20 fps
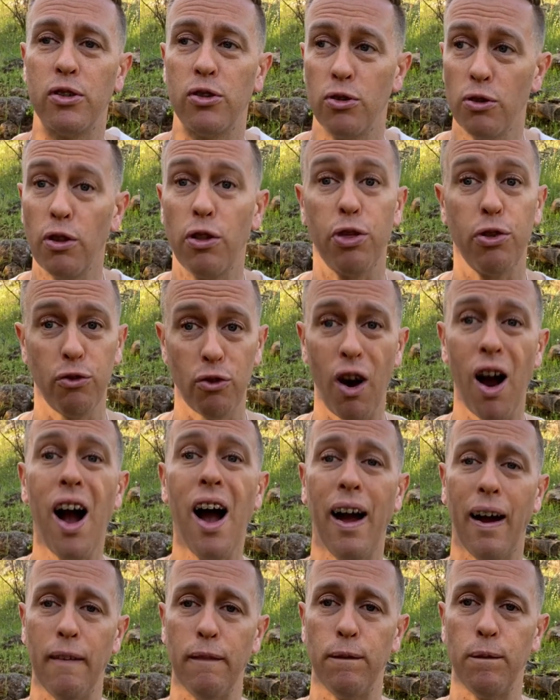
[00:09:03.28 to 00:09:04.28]
us to
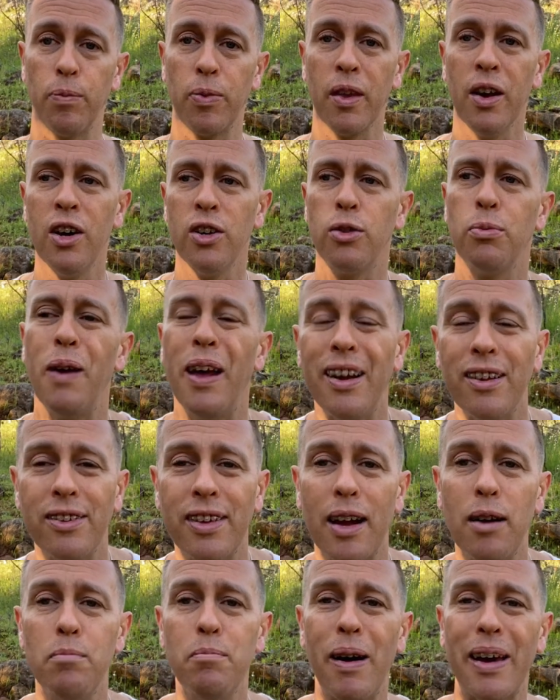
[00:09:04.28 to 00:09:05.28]
thrive, to be able to
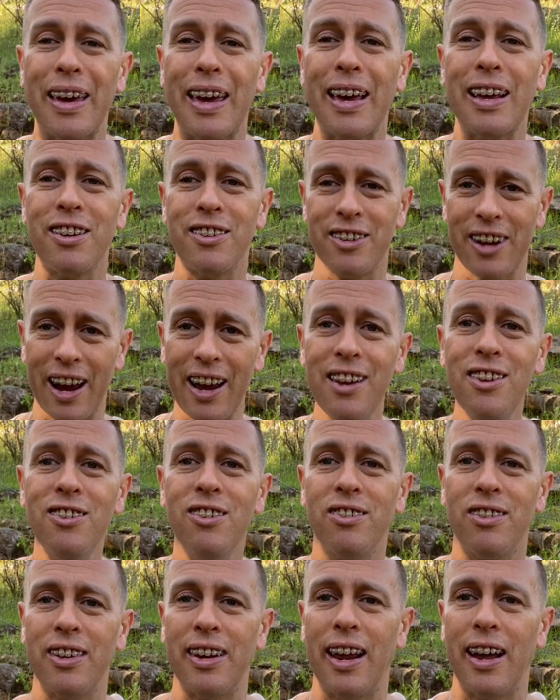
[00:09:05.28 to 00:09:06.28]
start making
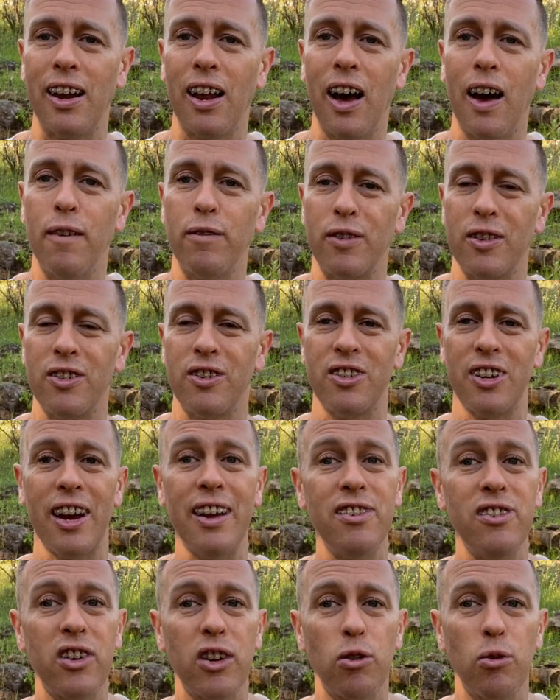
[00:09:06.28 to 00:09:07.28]
changes in our lives and
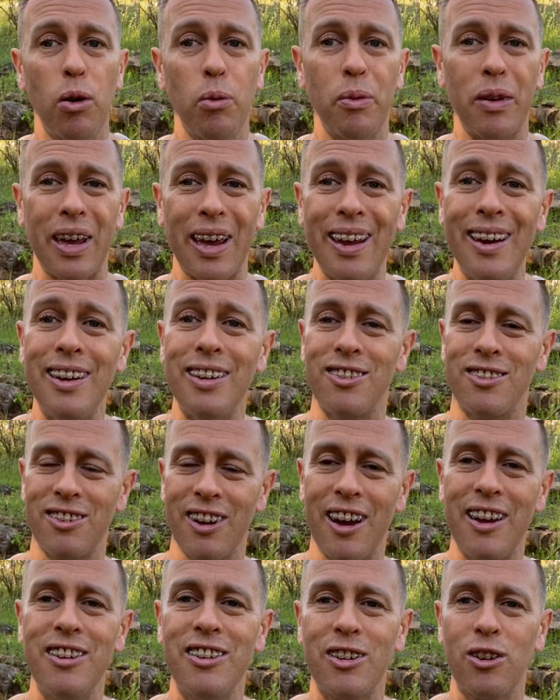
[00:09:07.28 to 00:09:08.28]
changing what we eat and
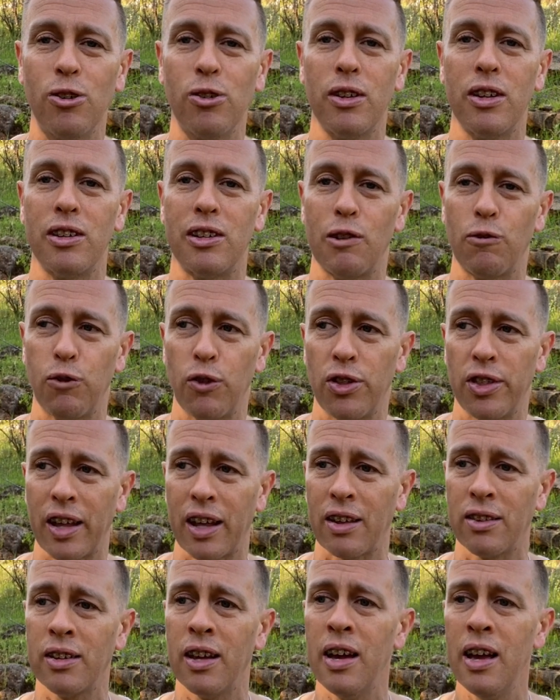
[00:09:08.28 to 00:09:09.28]
changing all these different
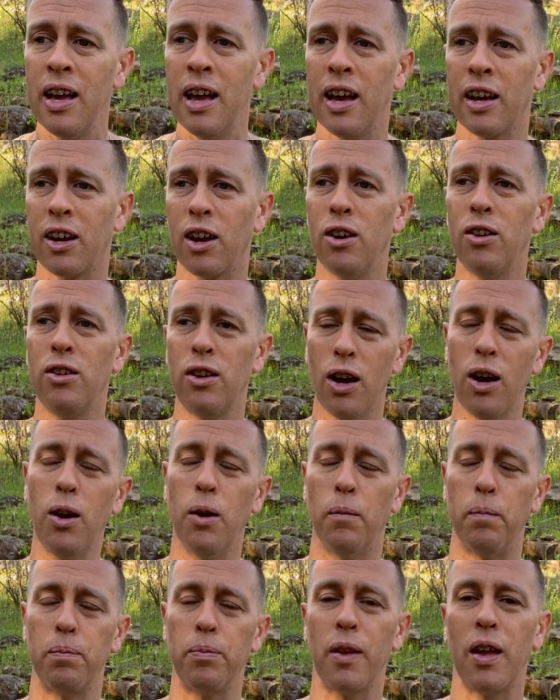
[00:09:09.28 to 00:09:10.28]
things and go,
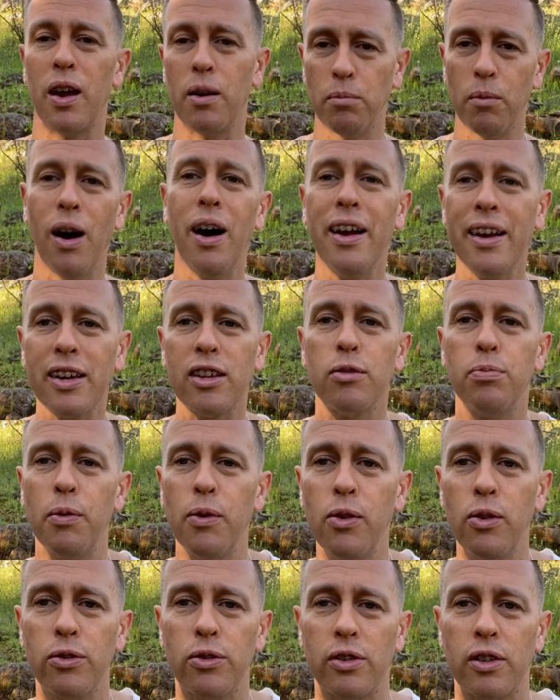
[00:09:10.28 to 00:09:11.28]
no, my
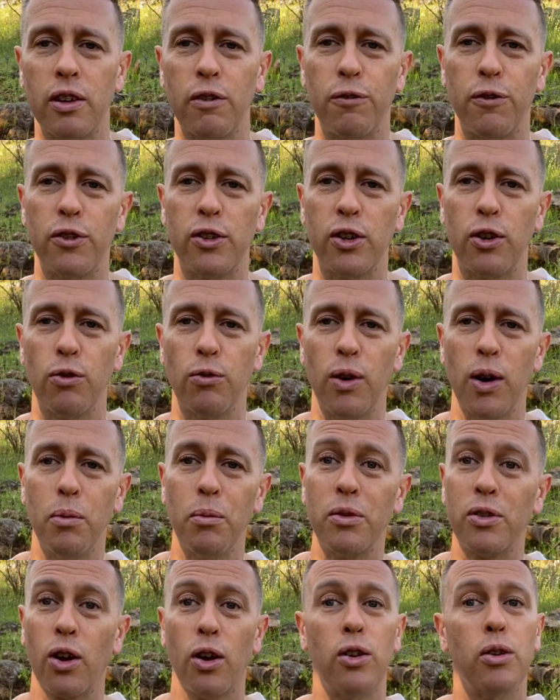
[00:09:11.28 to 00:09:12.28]
experience in this physical
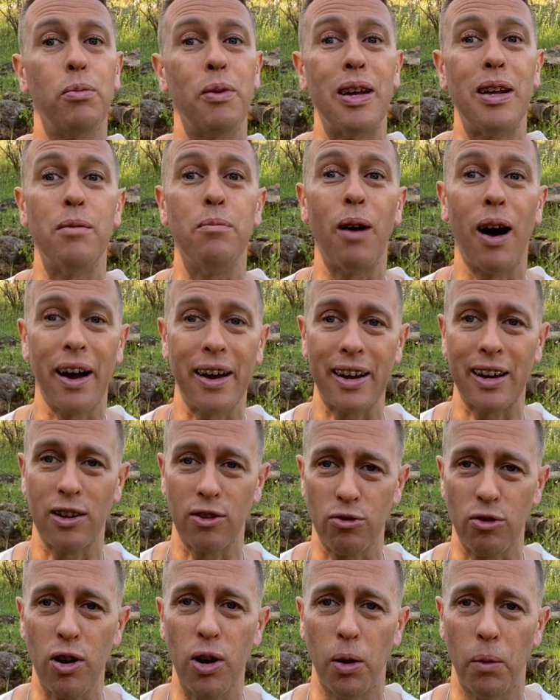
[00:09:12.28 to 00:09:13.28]
realm is going to be in my
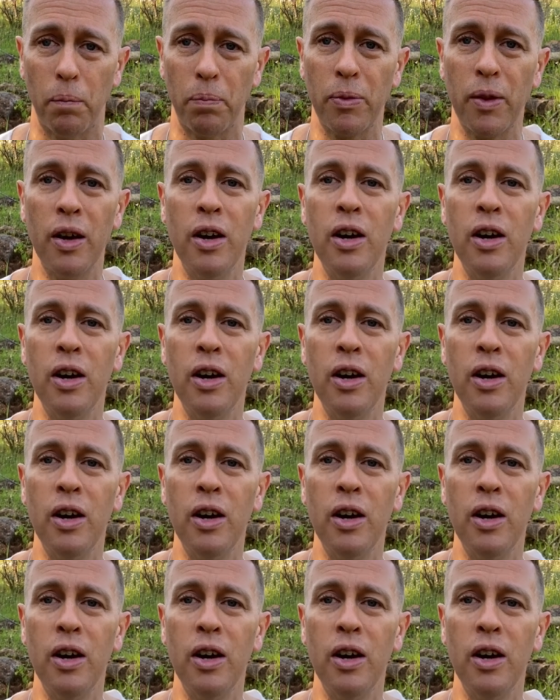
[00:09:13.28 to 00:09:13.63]
control.